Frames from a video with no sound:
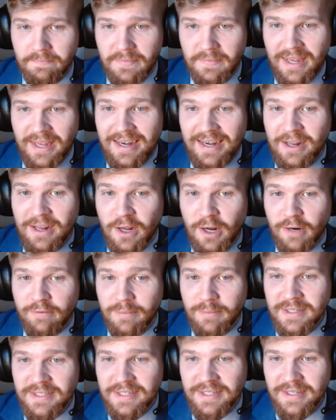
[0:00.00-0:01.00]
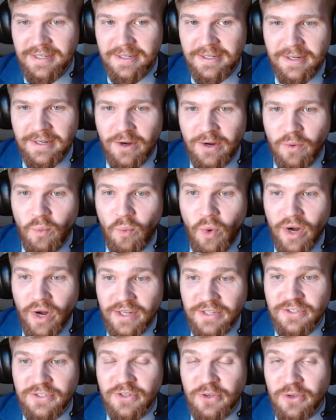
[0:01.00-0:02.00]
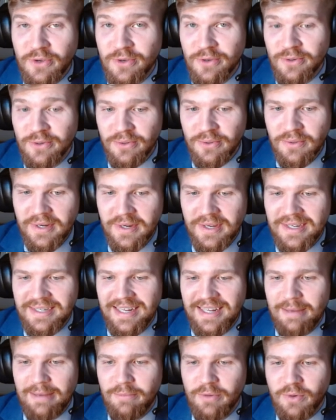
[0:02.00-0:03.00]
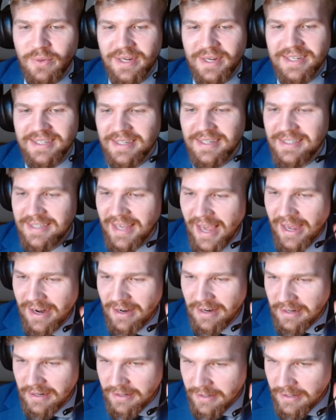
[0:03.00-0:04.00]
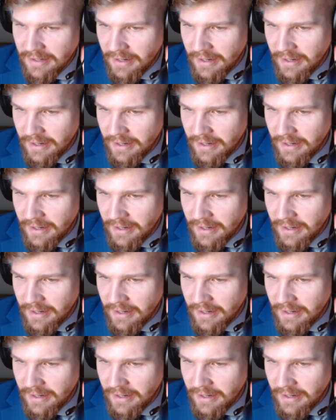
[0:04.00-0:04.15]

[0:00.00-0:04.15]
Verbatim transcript: the Canadian government wants you to immigrate to Canada.